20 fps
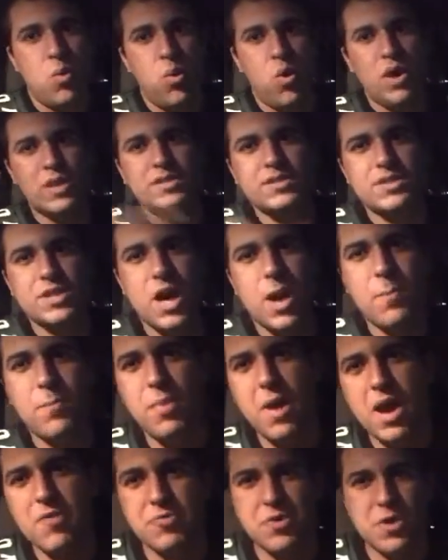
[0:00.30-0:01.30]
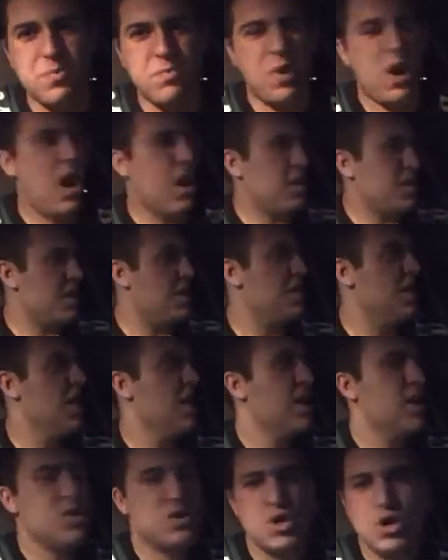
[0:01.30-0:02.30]
What's up, everybody?
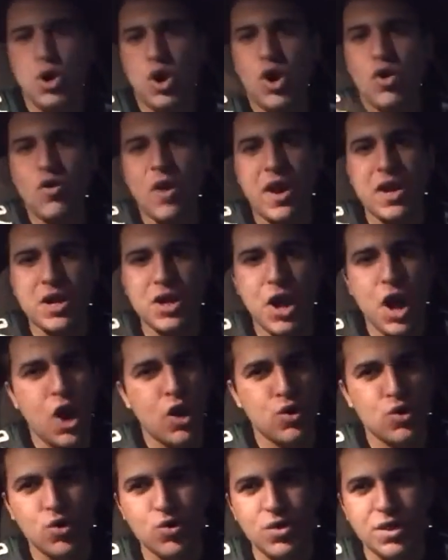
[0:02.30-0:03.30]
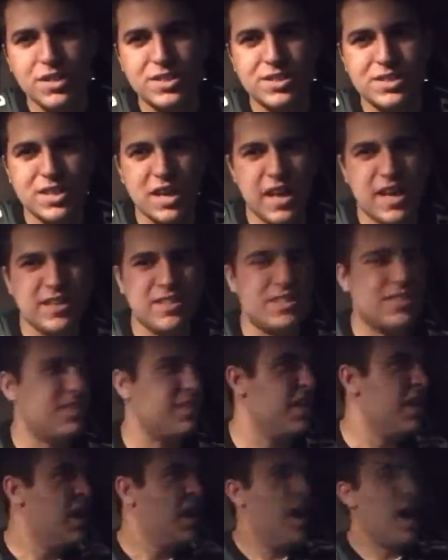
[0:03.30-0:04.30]
You already know who this
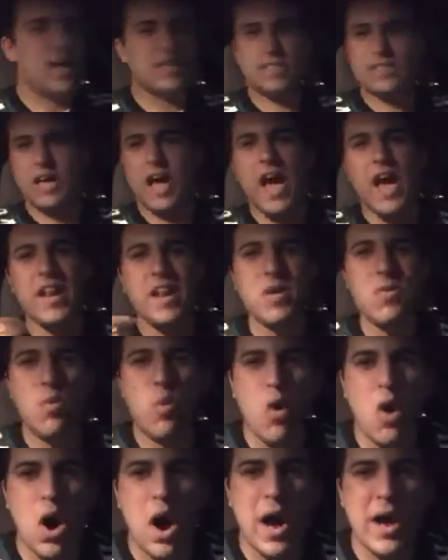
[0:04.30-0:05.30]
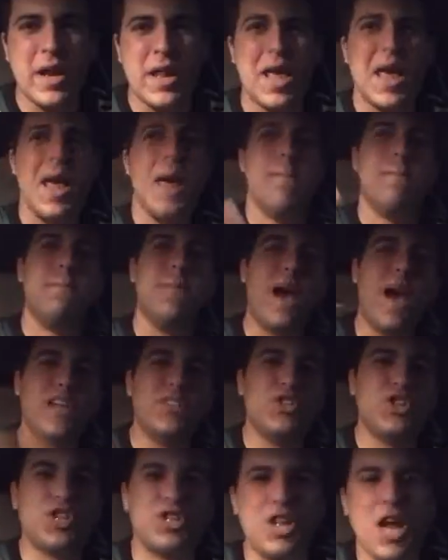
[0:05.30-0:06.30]
is. 10-1,
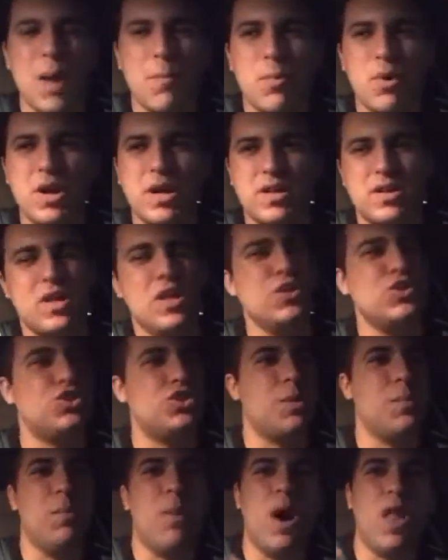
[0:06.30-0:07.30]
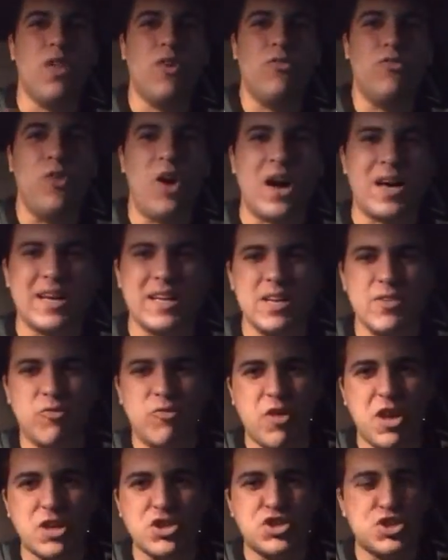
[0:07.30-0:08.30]
magic number to clinch the motherfucking
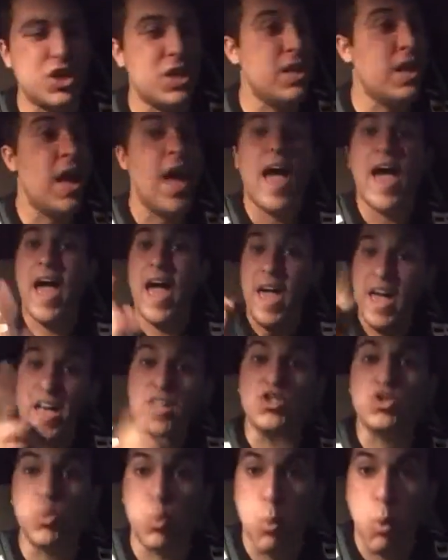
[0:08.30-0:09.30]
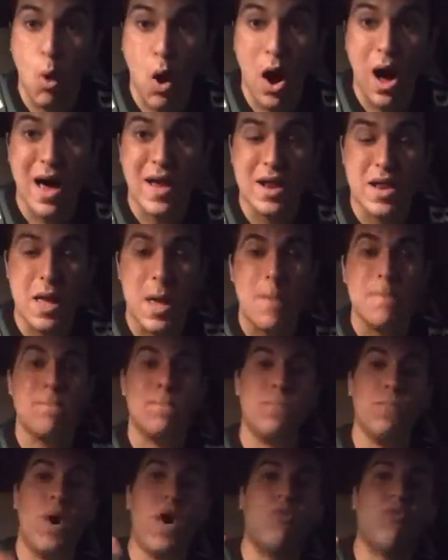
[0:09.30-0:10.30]
division is 1.
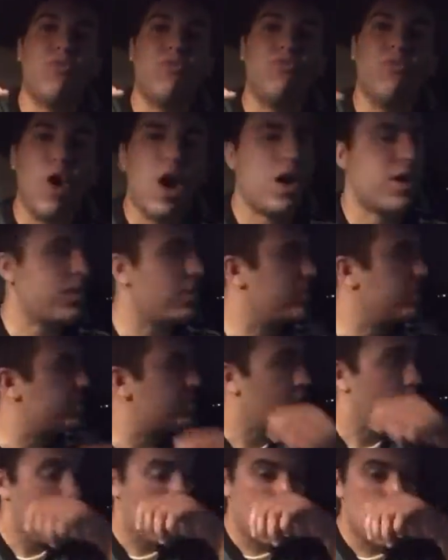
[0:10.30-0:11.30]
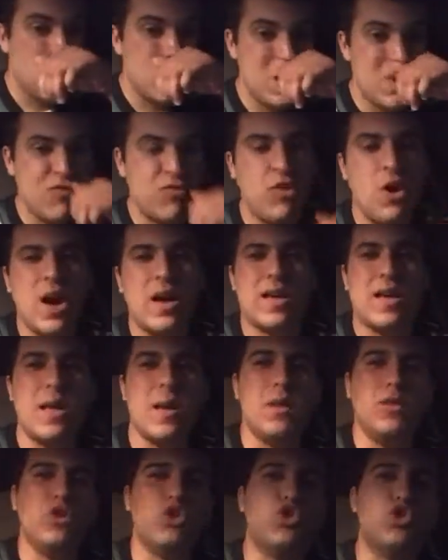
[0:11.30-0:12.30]
Motherfuckers, we
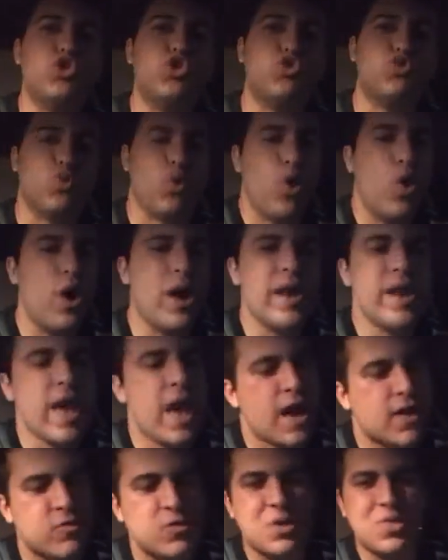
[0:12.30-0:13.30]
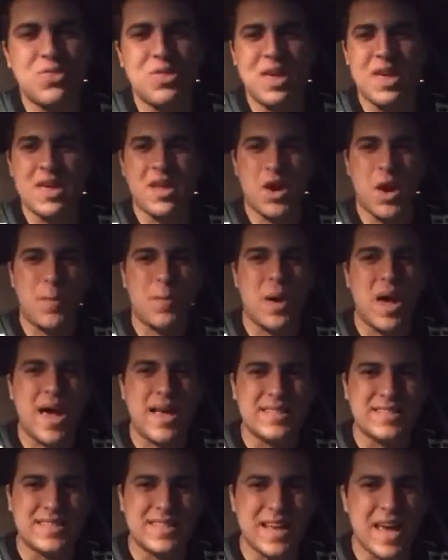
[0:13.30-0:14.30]
fucking destroyed everything in our
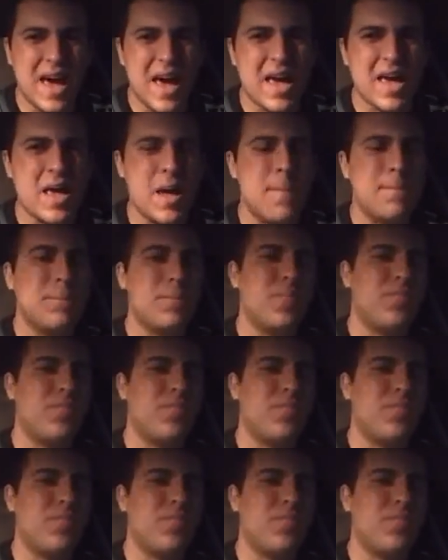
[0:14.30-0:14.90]
path today.